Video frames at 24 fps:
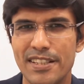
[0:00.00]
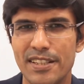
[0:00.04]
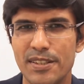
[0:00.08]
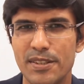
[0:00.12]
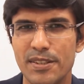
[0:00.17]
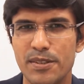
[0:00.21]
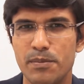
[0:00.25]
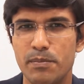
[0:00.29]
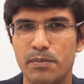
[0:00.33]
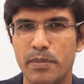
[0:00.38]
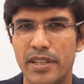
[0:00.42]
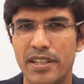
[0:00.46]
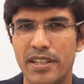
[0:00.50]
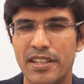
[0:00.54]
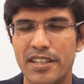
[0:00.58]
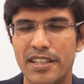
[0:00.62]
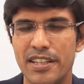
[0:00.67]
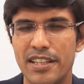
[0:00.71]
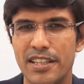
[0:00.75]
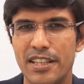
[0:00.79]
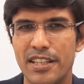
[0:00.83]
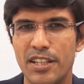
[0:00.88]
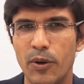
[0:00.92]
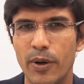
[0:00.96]
has
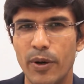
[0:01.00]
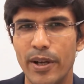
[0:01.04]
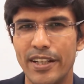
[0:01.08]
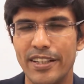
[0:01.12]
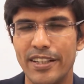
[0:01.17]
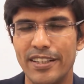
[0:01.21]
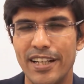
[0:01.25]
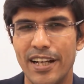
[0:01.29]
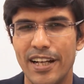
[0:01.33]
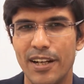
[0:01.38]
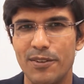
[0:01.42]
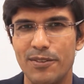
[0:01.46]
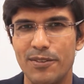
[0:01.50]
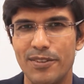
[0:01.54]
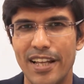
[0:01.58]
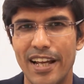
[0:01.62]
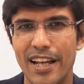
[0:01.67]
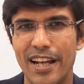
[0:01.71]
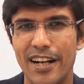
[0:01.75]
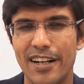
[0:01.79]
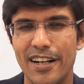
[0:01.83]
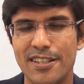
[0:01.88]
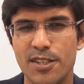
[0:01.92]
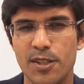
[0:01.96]
been going down there.